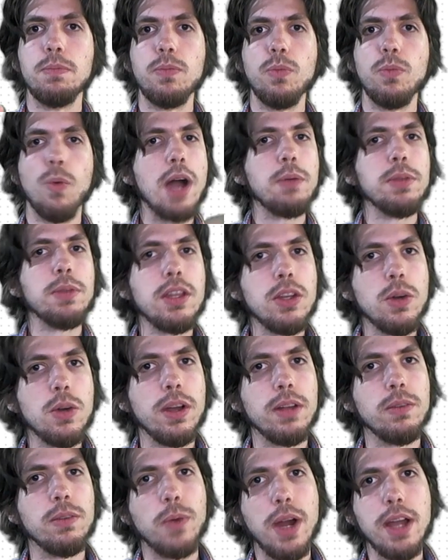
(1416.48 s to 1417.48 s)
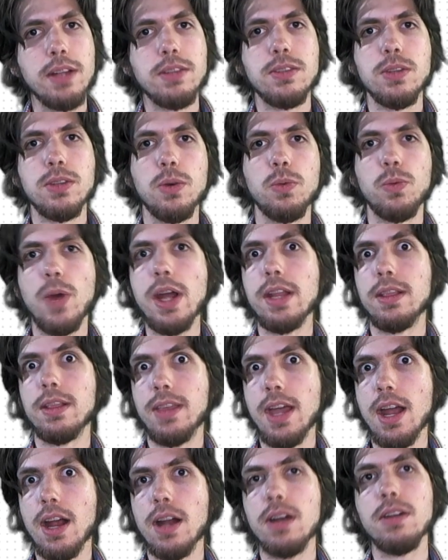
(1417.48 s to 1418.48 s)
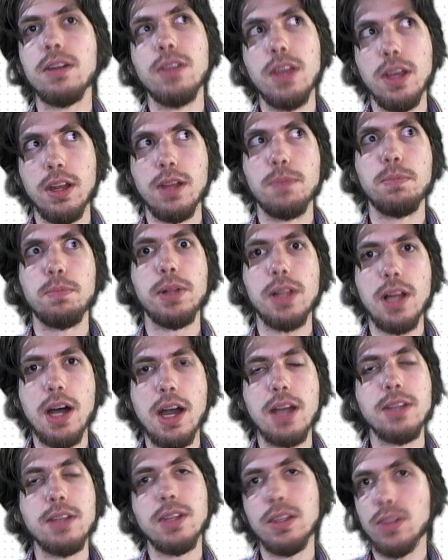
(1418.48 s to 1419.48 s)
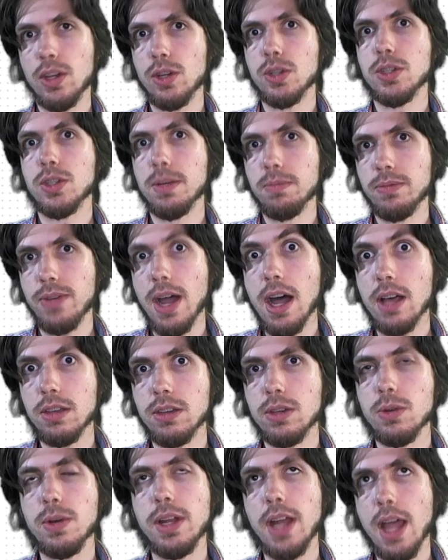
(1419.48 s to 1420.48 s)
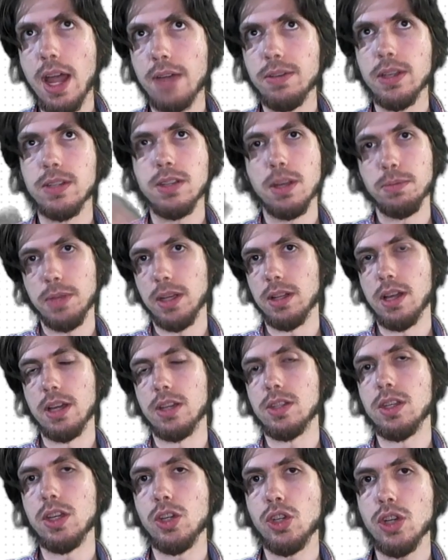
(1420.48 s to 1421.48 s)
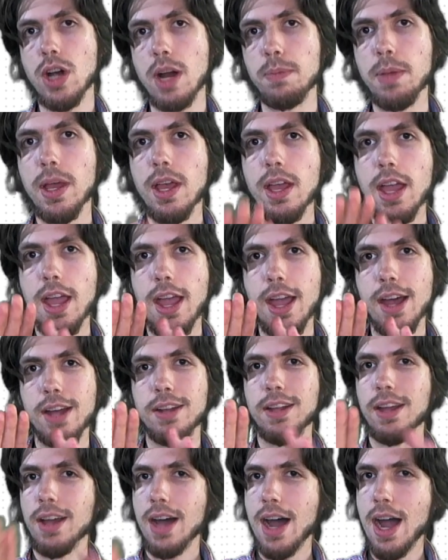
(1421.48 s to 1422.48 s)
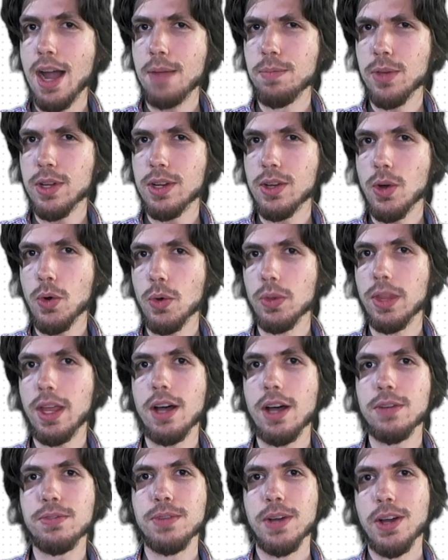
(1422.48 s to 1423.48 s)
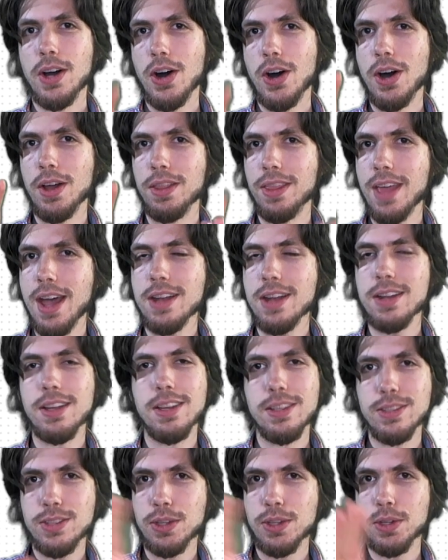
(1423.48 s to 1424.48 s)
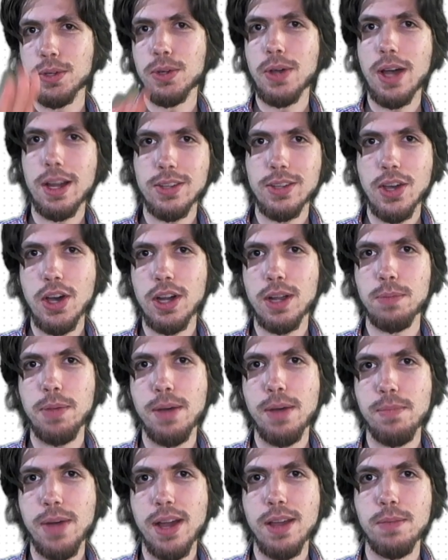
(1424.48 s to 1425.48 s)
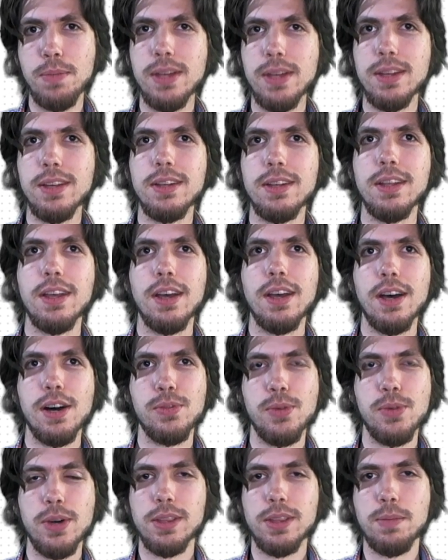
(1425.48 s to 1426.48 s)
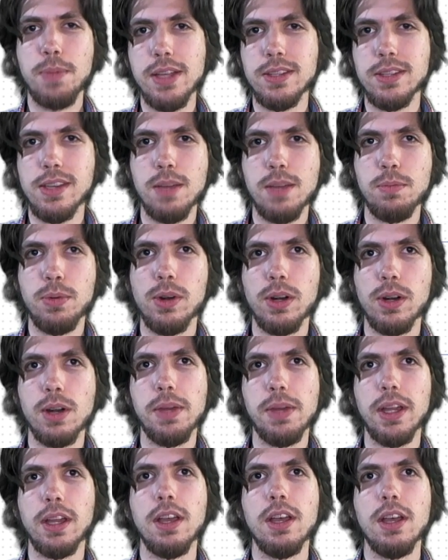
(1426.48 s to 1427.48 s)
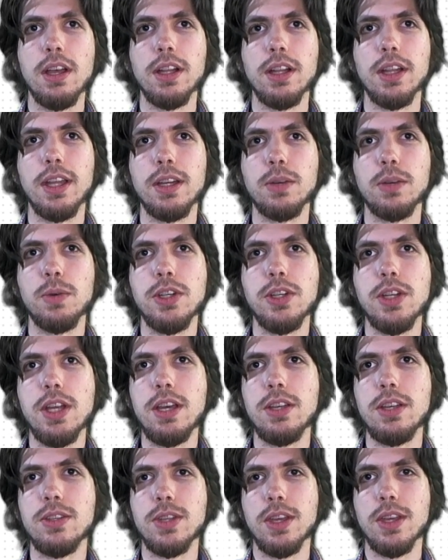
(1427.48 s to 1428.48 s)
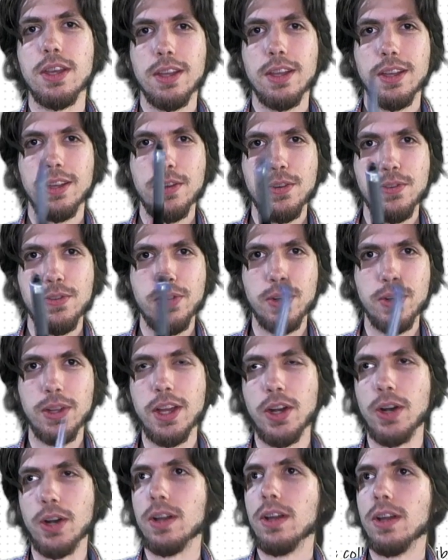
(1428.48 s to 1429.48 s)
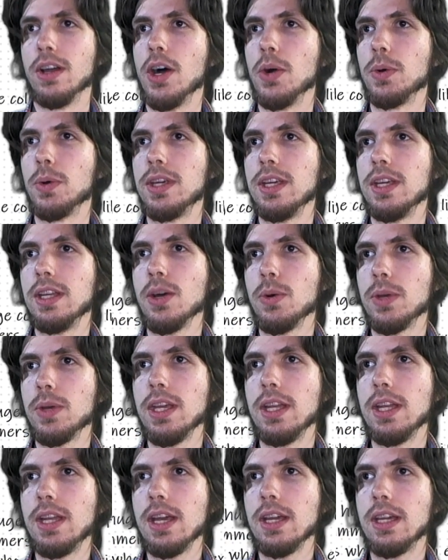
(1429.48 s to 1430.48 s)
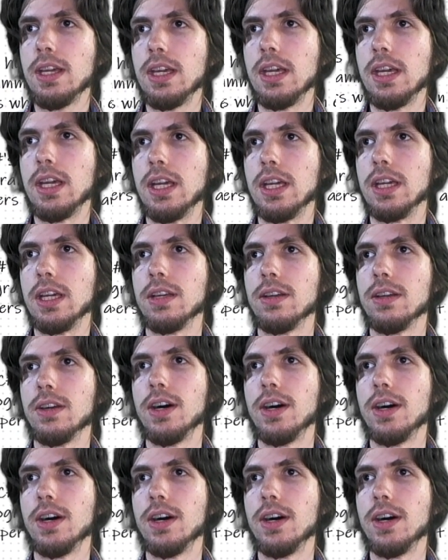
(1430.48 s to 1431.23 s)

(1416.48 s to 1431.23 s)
Why would they do it, right? So right there, it implies that there's some value in having something like C#. And I'm going to hold off on that until I talk about my opinion of what the best game programming language is for later. Okie dokie dakey.